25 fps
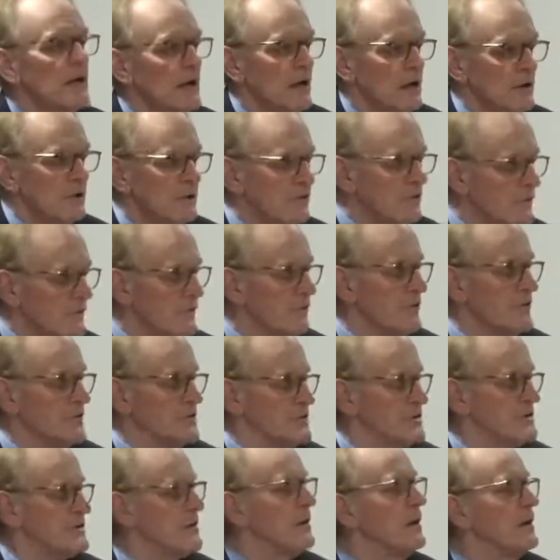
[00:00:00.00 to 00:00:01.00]
And the
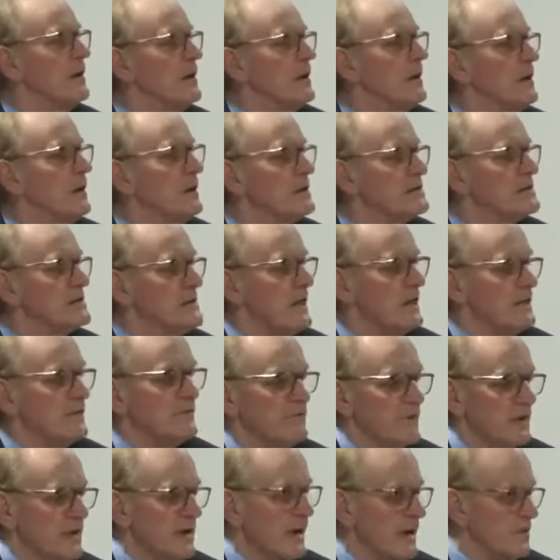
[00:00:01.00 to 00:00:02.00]
first set
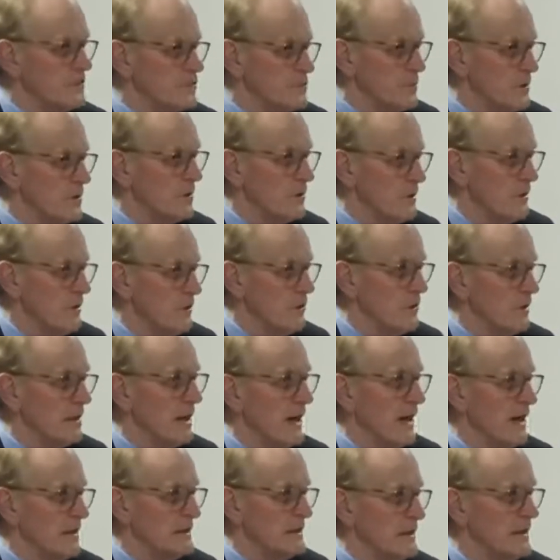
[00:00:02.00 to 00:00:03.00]
of accounts we're going to look
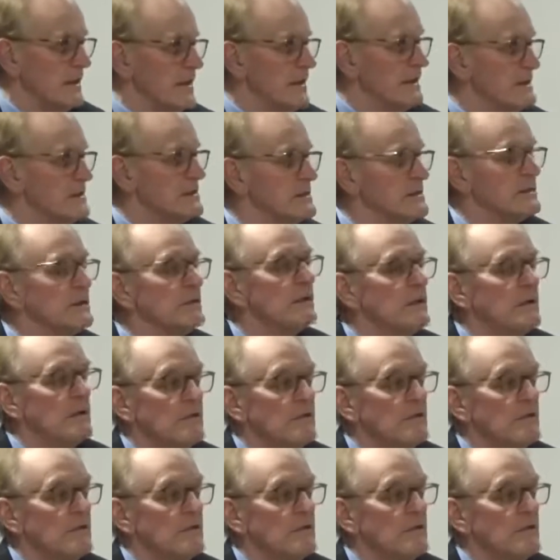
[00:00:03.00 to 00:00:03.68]
at is